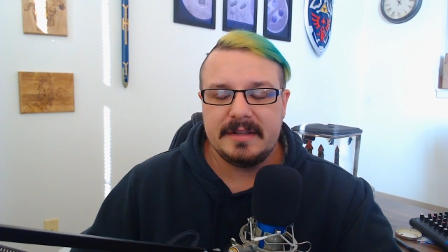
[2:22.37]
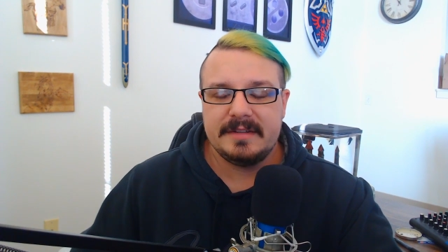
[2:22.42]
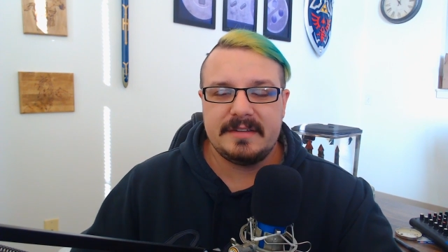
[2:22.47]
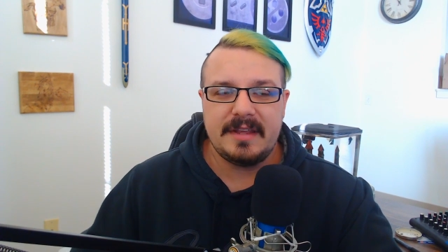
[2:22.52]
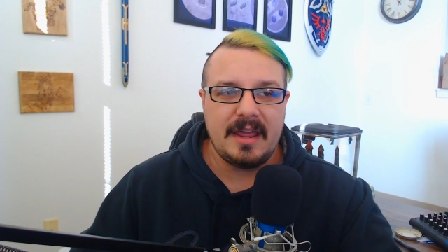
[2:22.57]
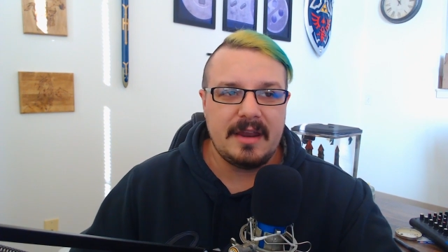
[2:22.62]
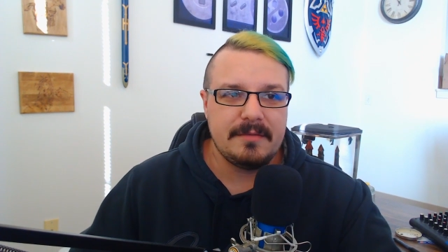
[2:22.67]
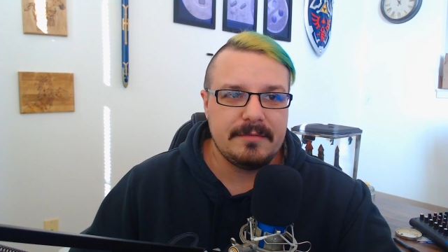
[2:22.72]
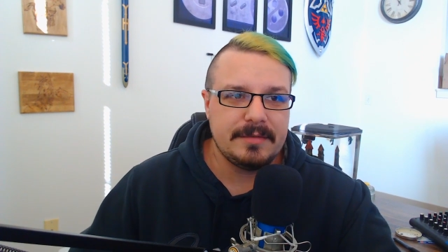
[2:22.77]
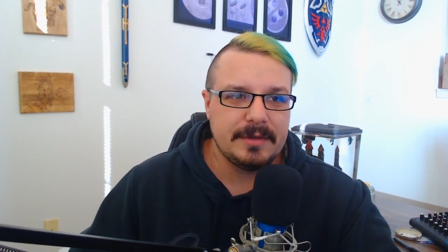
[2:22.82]

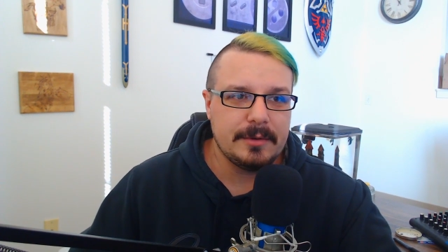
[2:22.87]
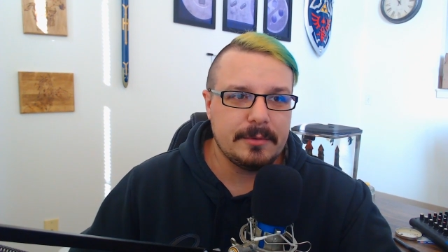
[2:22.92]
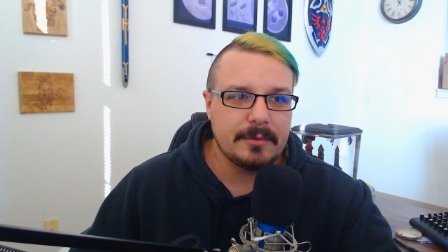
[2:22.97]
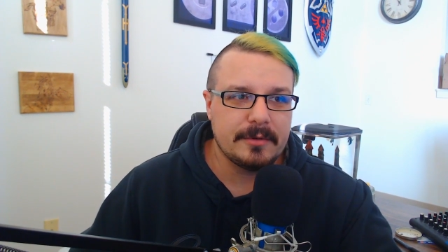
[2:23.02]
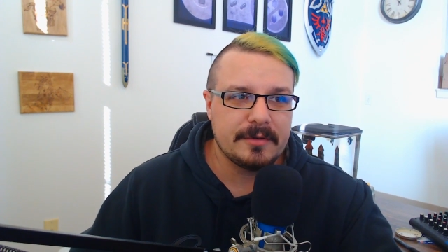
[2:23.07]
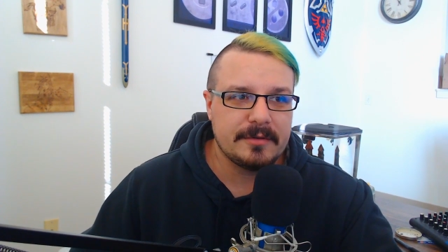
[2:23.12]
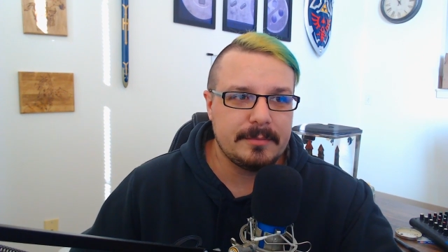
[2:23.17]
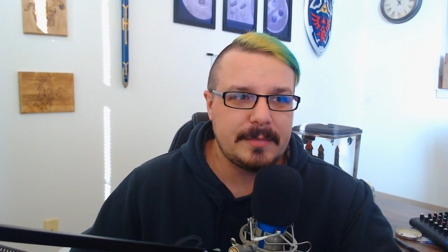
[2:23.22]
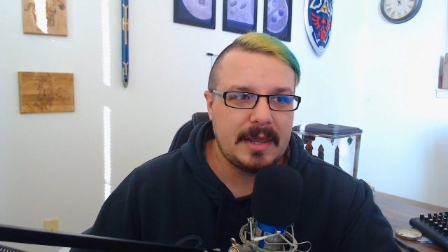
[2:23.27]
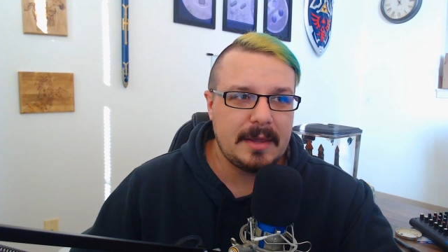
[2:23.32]
10
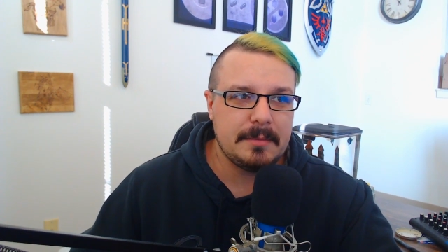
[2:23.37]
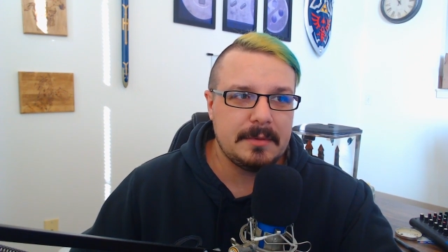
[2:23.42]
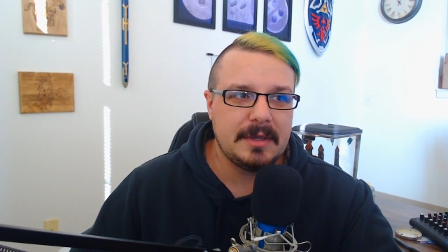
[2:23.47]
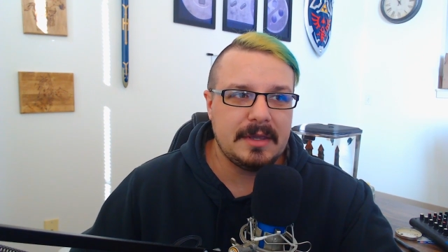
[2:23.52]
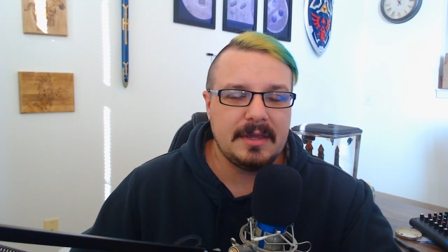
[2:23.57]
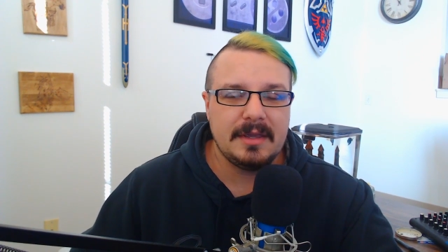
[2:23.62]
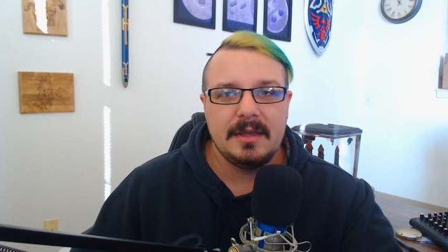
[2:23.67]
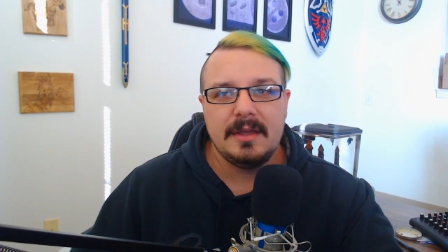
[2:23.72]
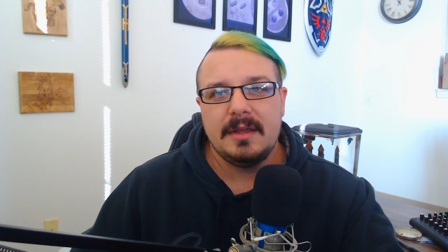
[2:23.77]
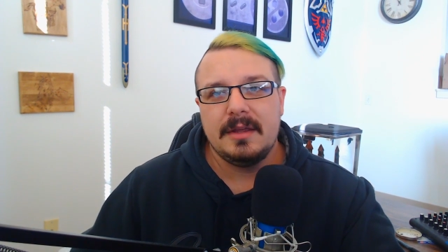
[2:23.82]
viewers
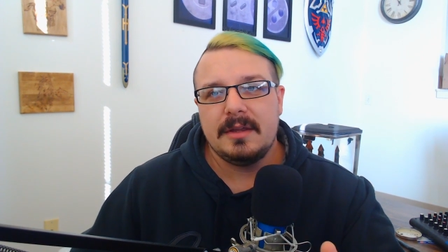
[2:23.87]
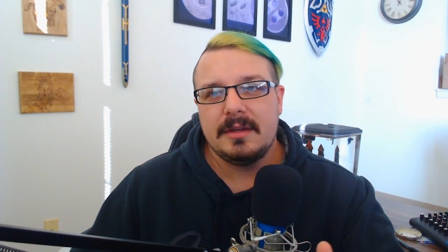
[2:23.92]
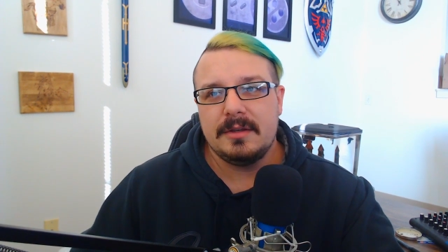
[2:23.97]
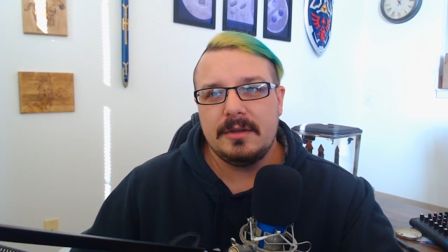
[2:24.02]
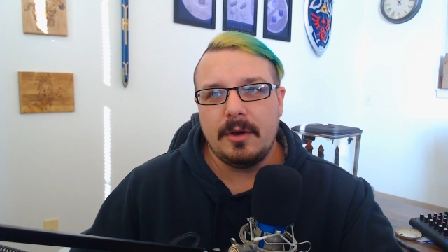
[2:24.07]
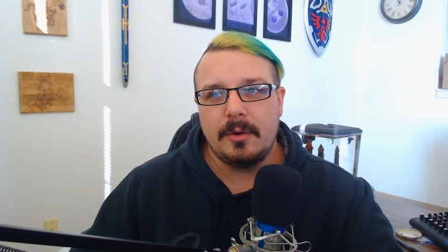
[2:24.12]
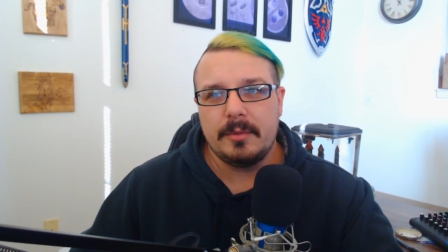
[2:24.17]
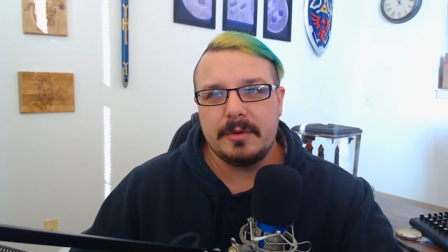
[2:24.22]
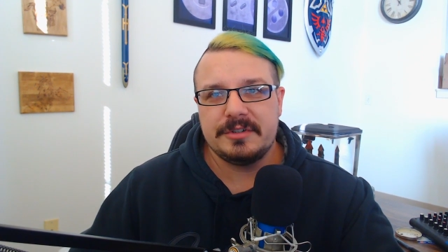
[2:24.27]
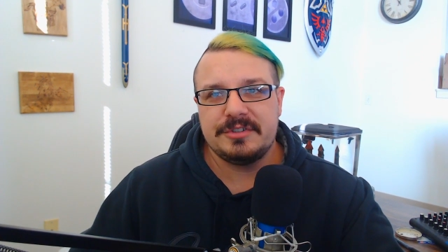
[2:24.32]
maybe,
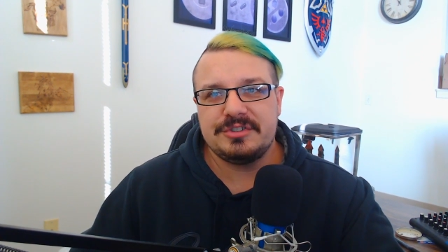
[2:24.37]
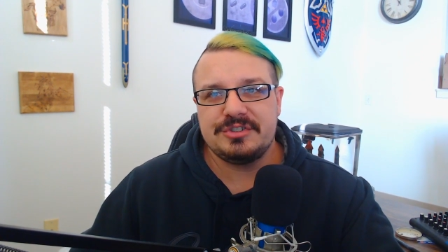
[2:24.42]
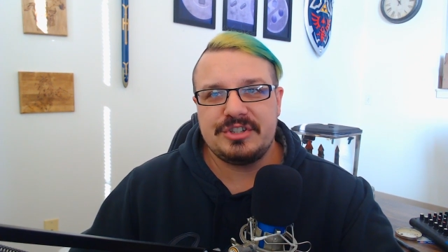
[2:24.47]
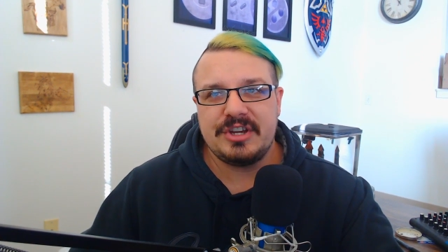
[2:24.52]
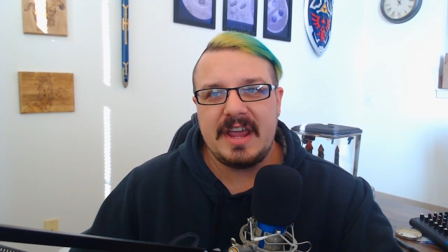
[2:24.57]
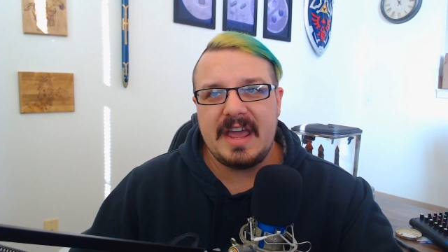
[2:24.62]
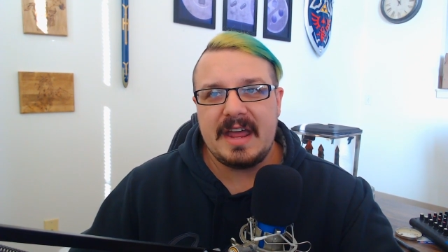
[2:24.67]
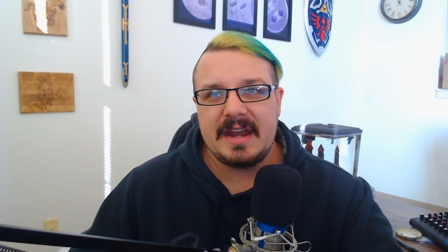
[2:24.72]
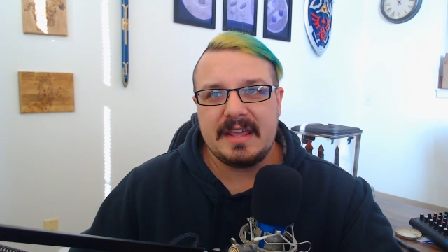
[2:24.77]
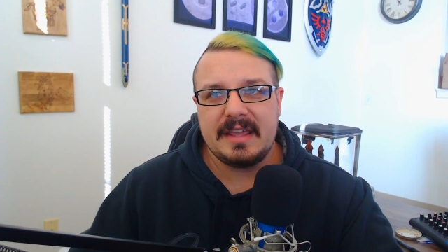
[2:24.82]
no one's
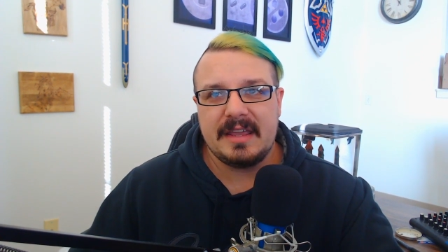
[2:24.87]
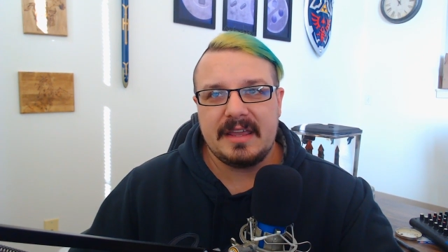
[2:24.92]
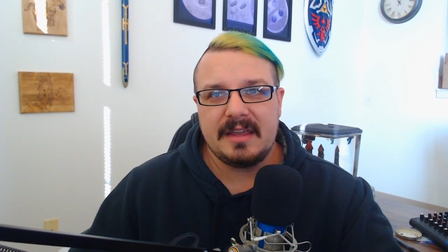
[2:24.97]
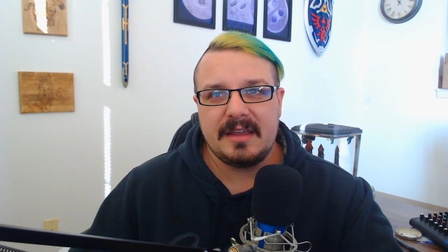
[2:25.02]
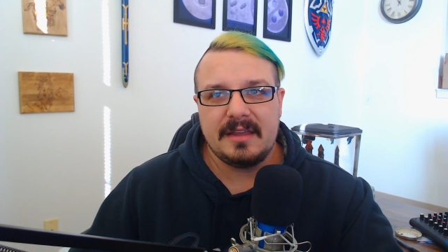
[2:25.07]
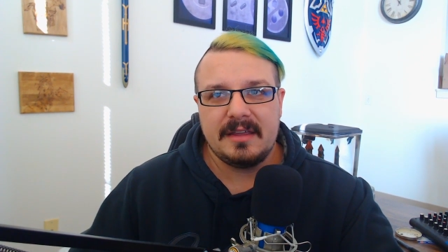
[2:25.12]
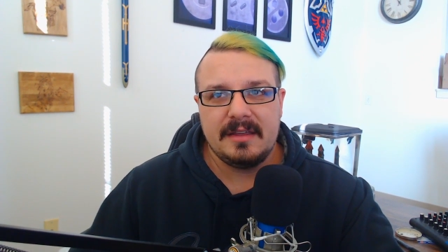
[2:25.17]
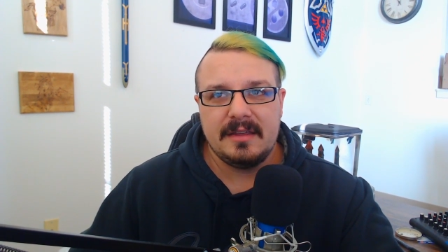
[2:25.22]
chatting.